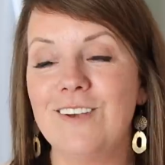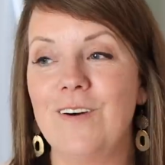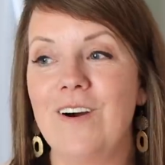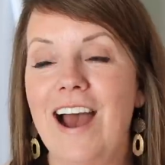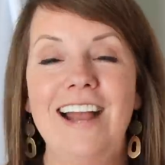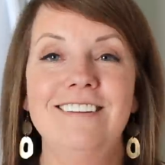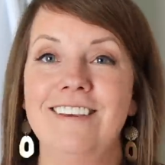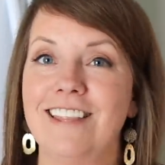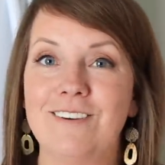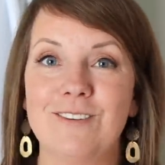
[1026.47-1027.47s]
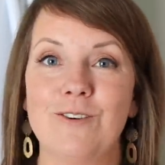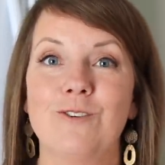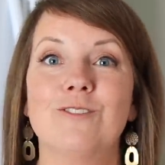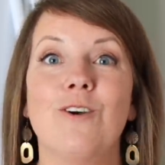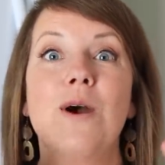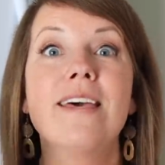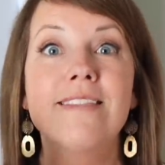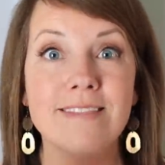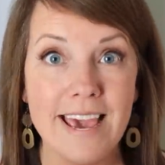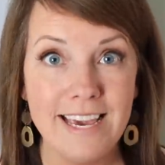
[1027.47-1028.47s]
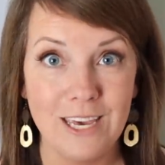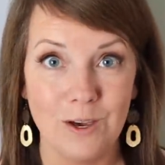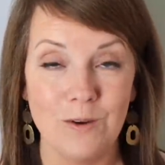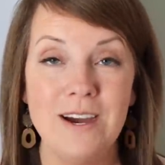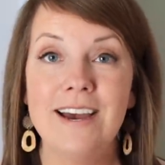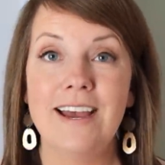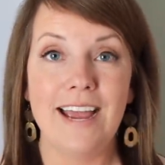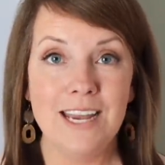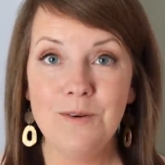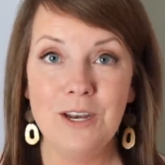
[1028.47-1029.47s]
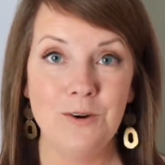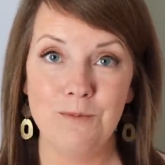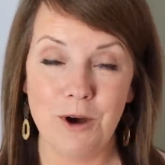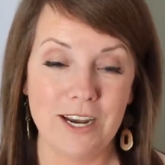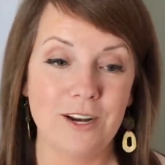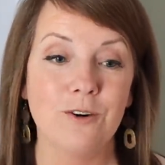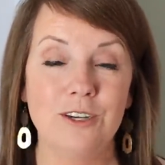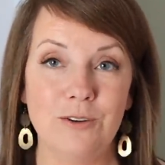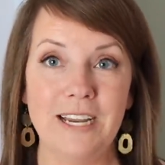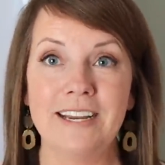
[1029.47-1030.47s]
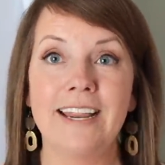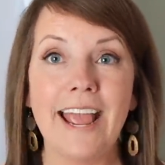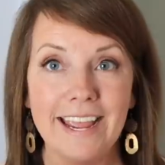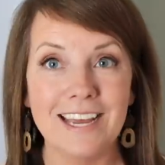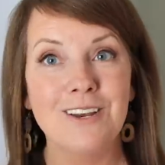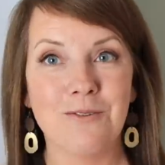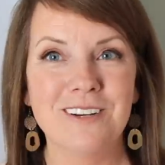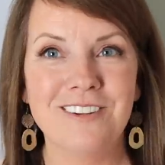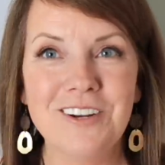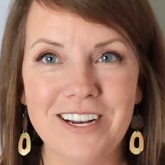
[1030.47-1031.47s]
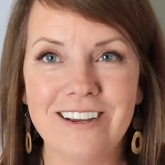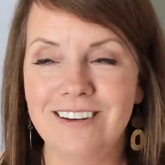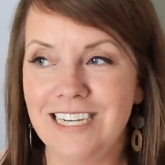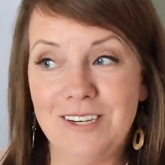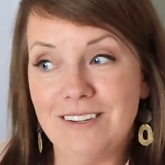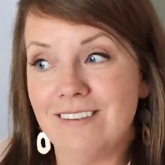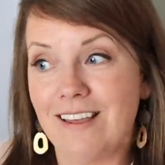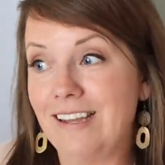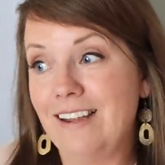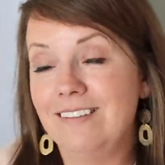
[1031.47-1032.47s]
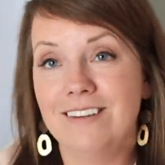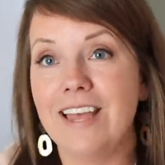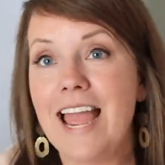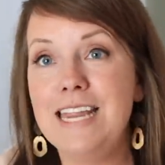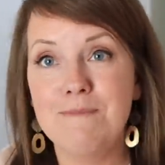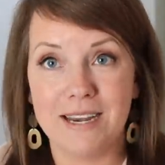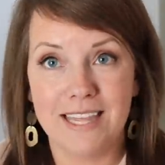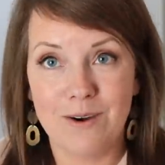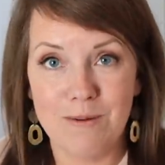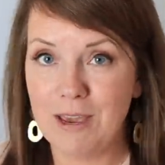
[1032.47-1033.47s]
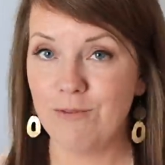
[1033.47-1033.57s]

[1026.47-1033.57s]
so I just think that was so cool. So thank you, anyone who bought it or donated. And we're still gonna continue to sell it, and still any money that we make